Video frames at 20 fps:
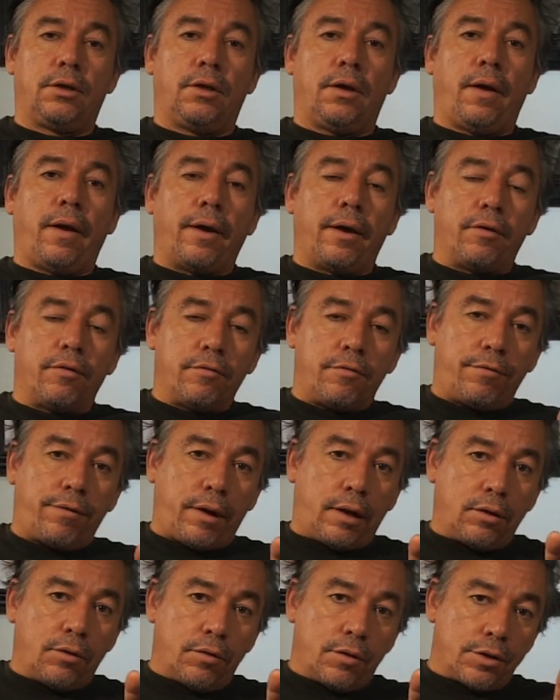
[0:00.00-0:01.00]
and
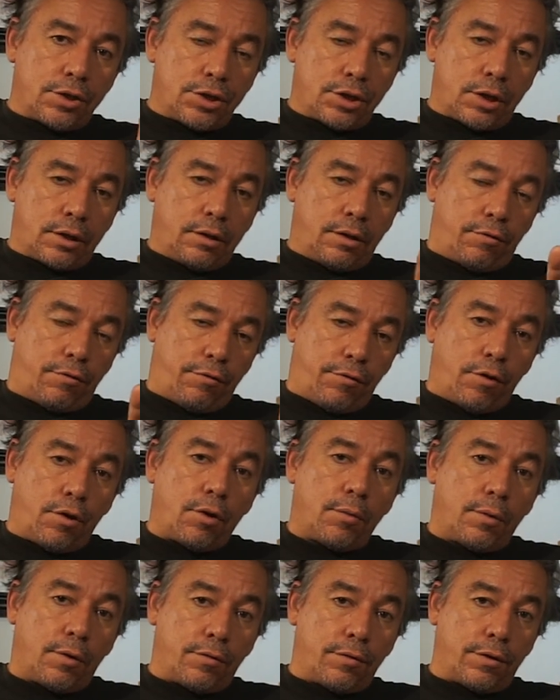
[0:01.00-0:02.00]
follow the
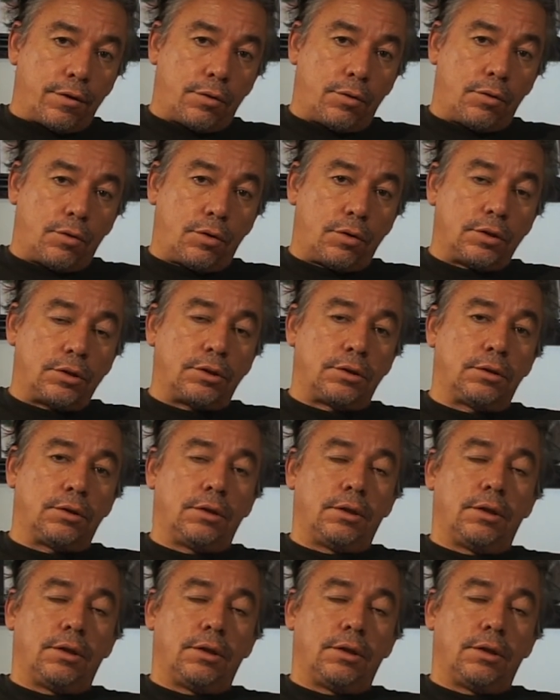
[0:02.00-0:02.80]
form of the horse.